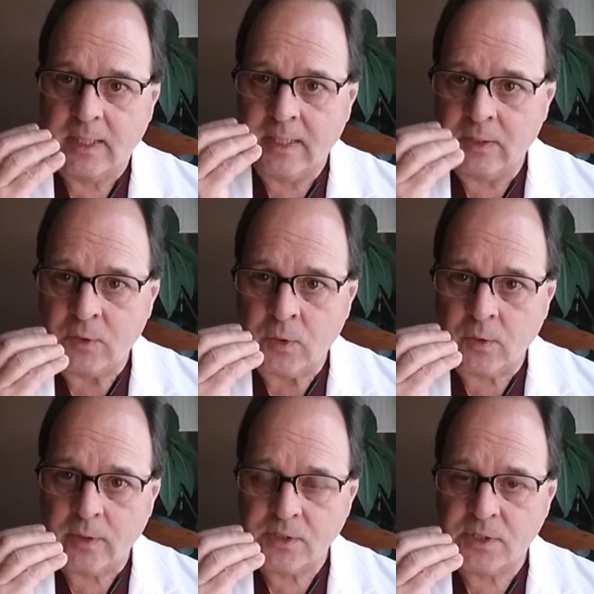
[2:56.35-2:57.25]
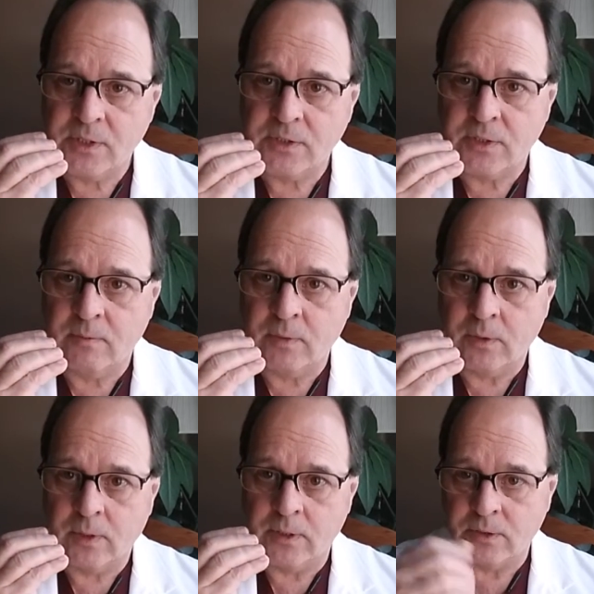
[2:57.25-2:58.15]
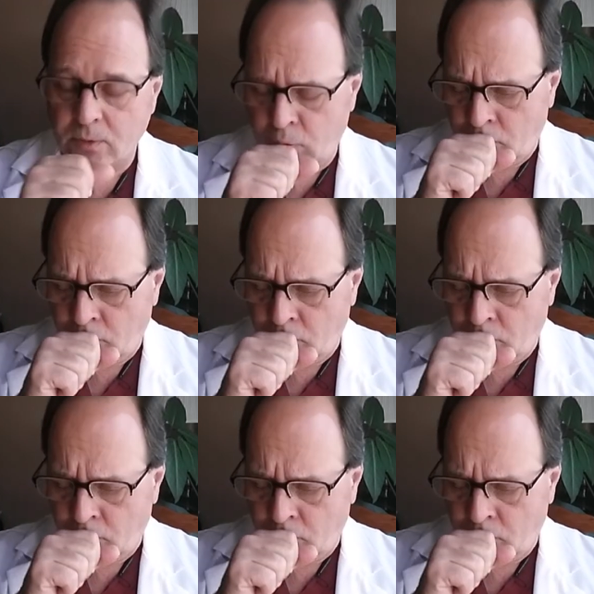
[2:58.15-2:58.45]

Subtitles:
It nourishes the mucus,